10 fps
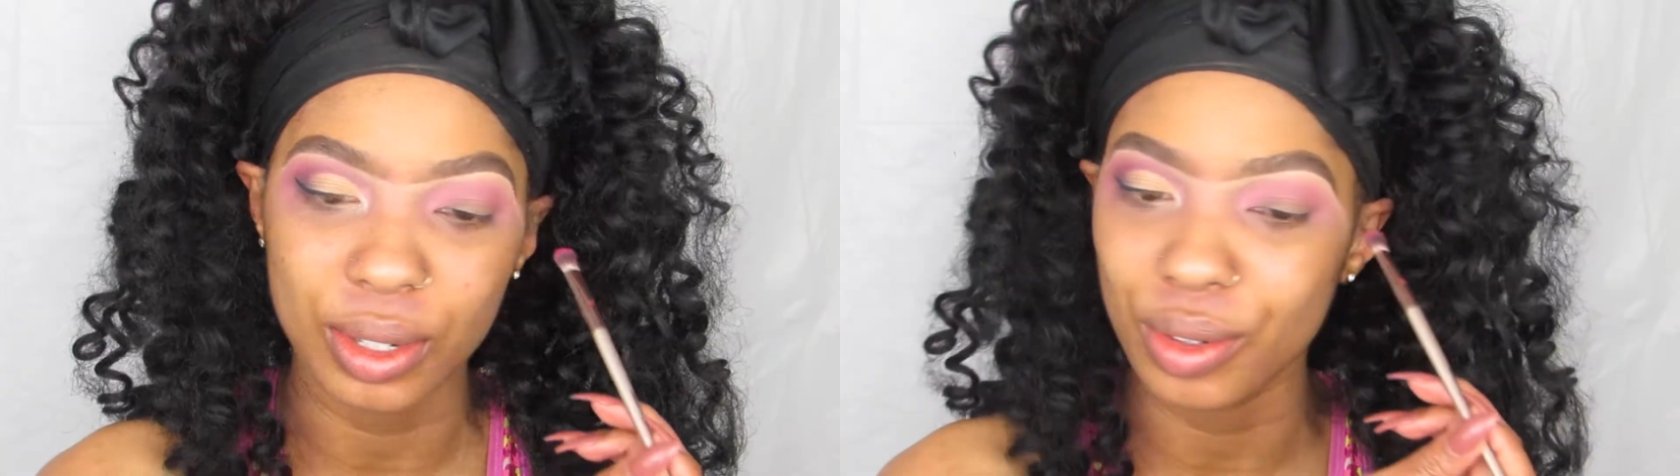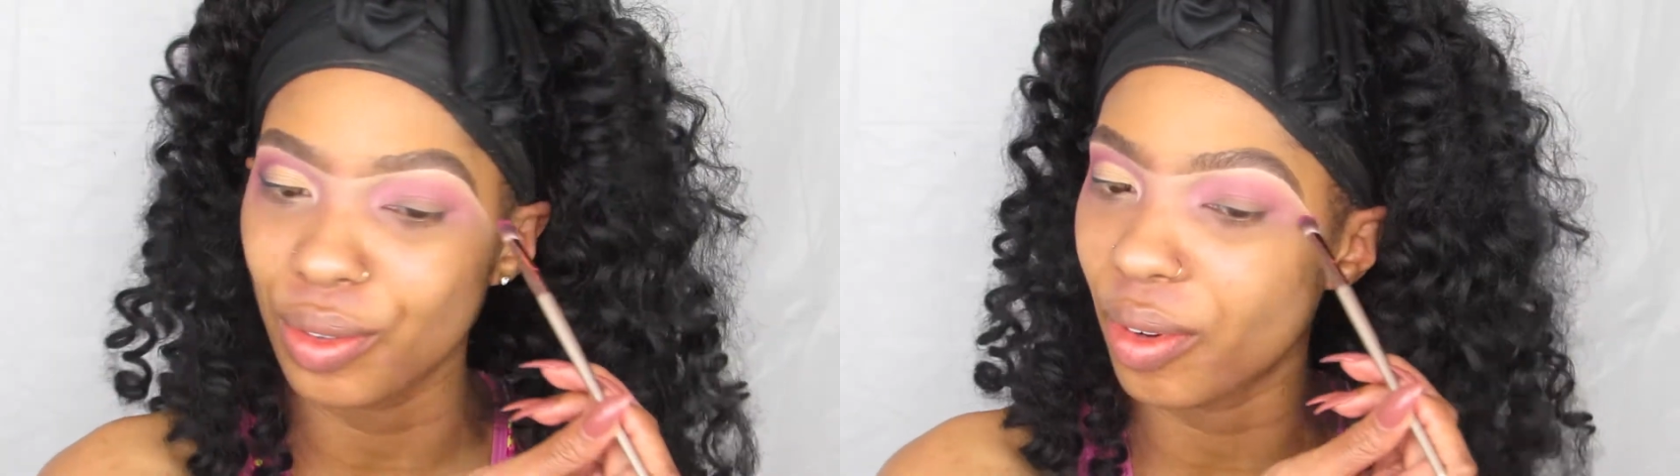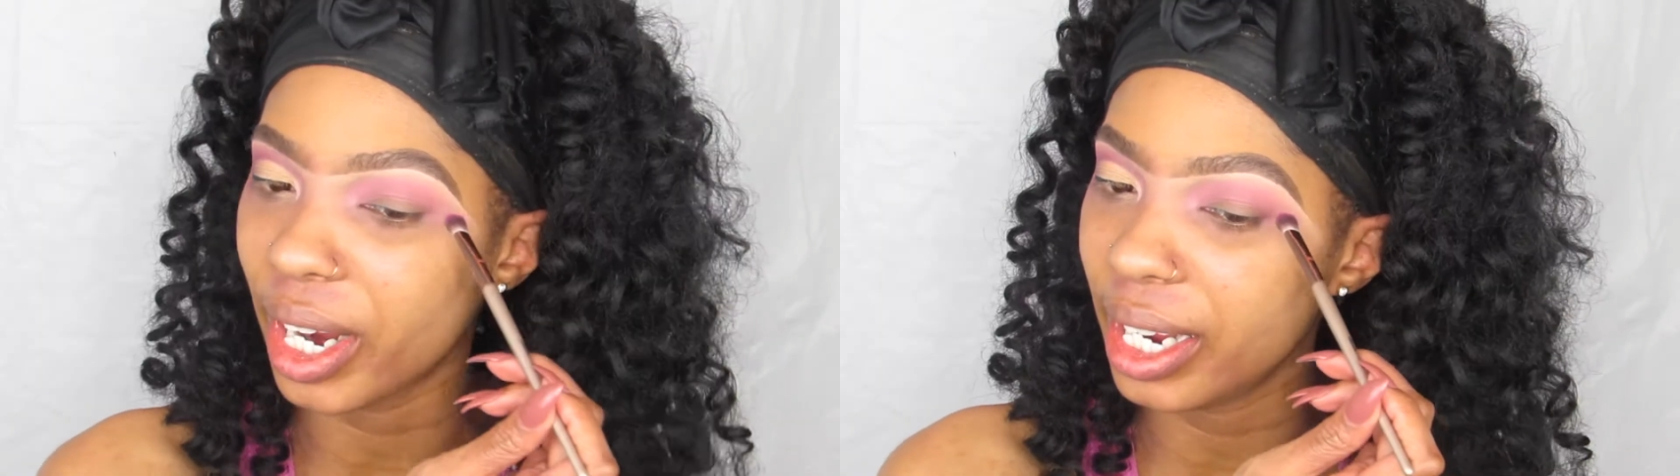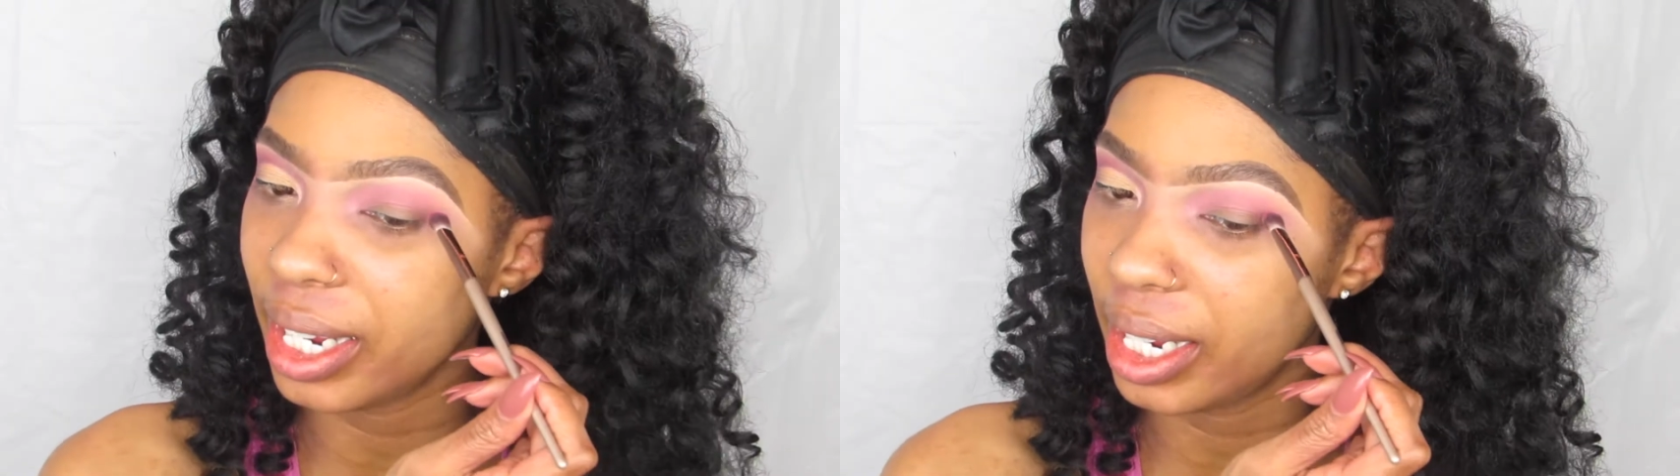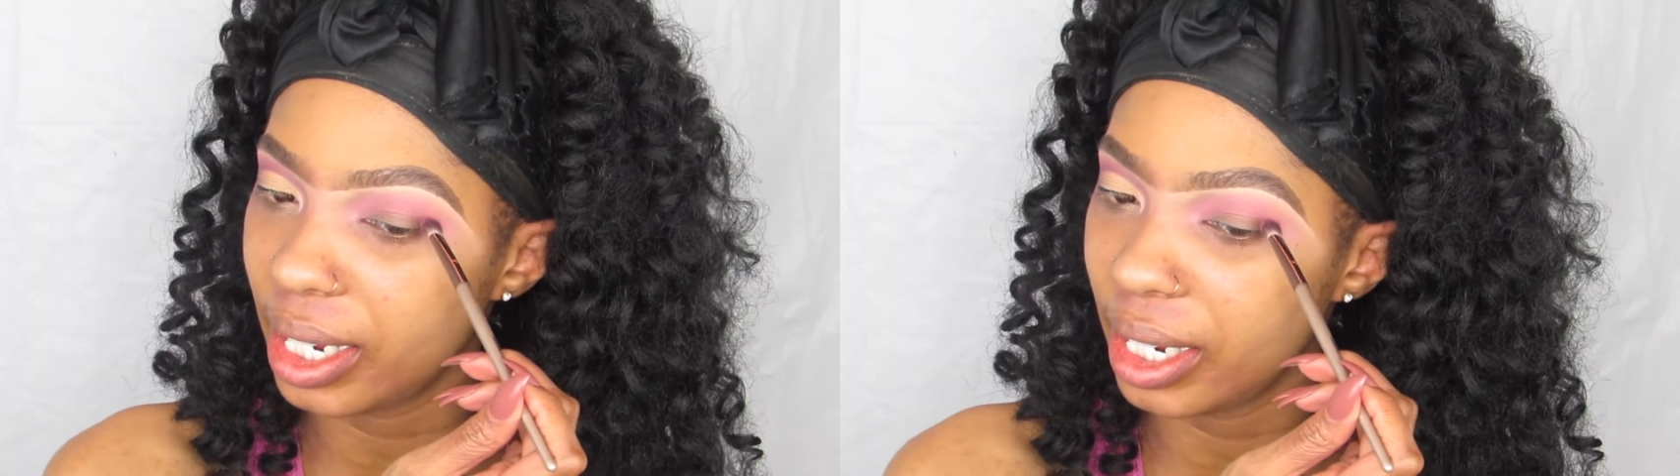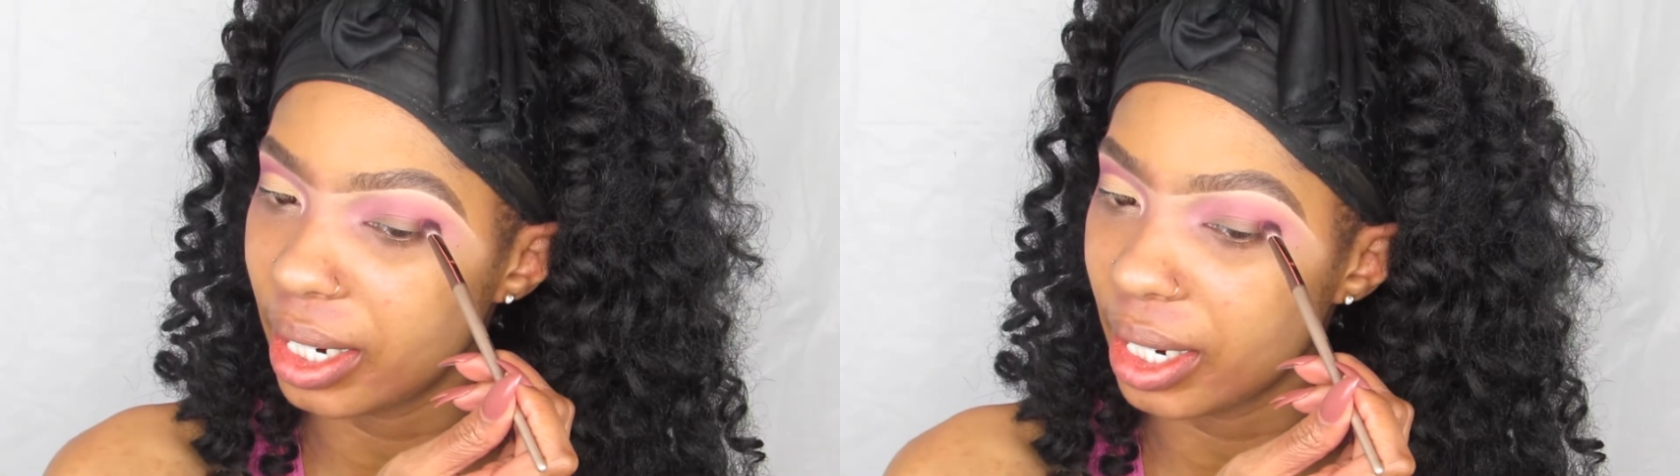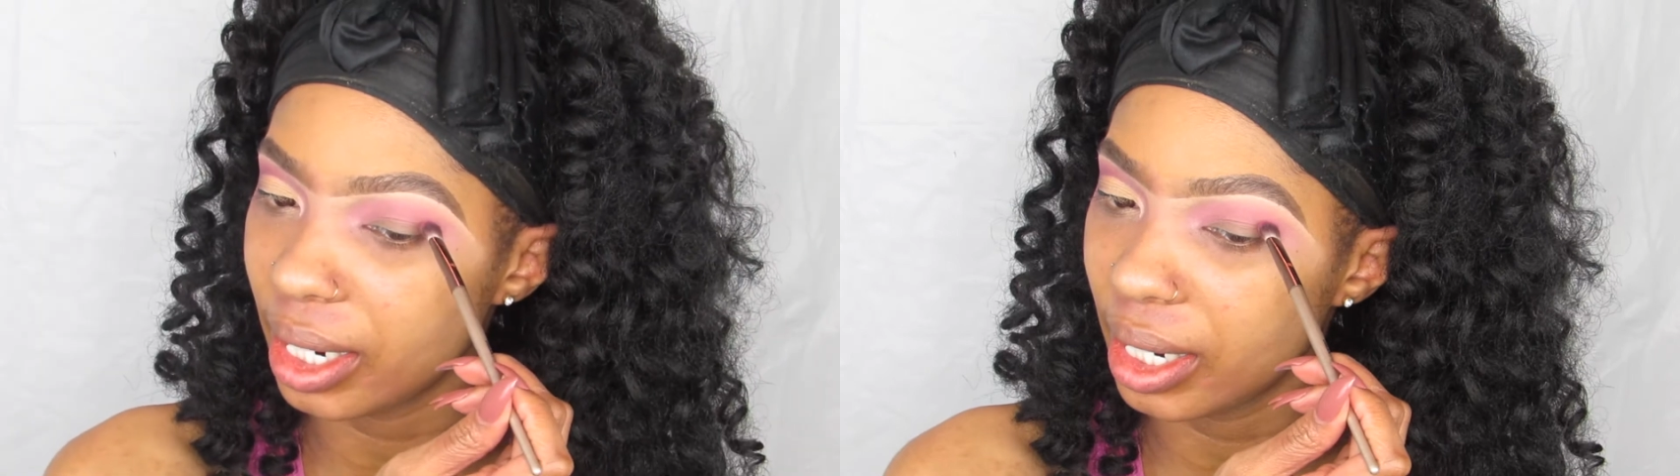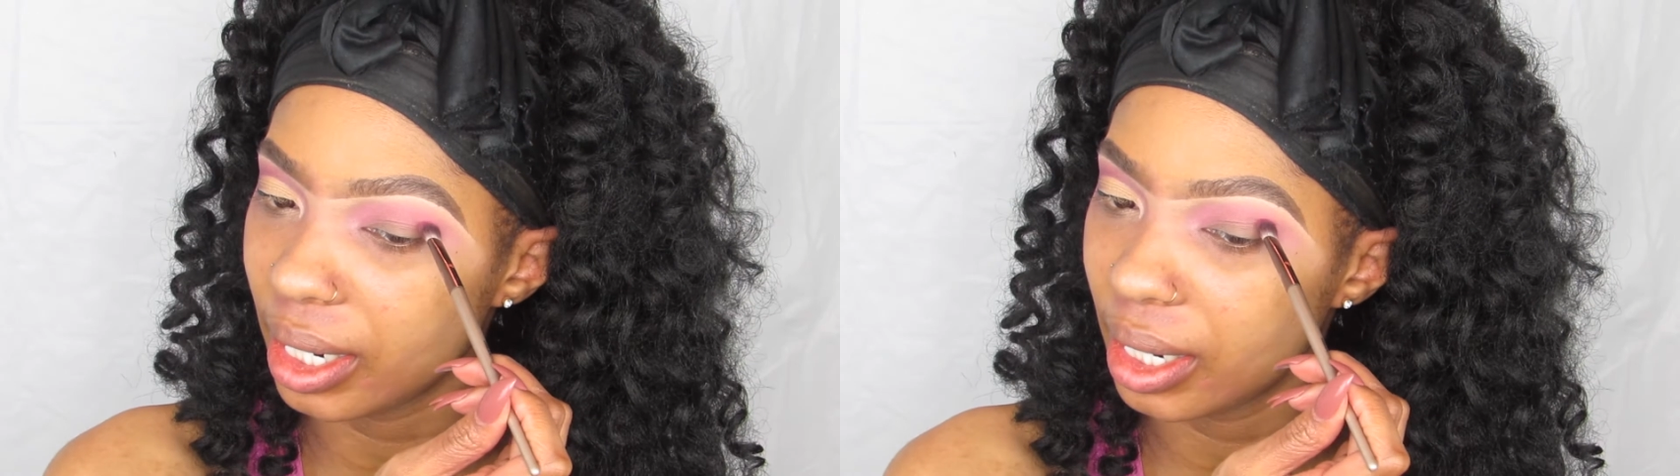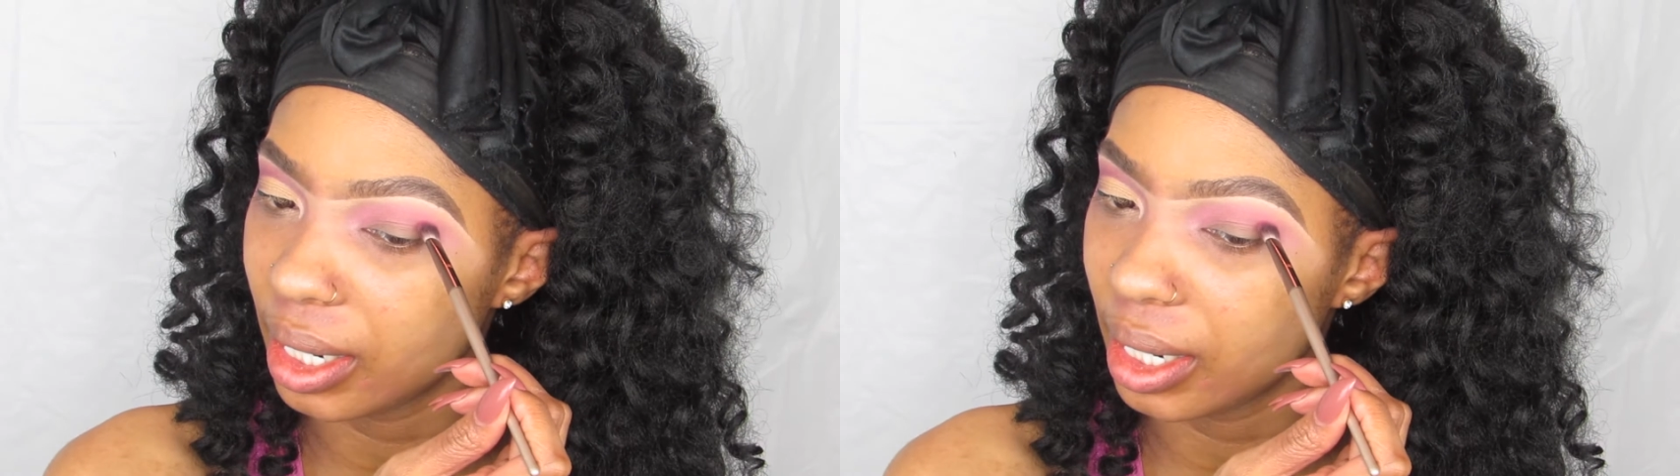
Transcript: right here.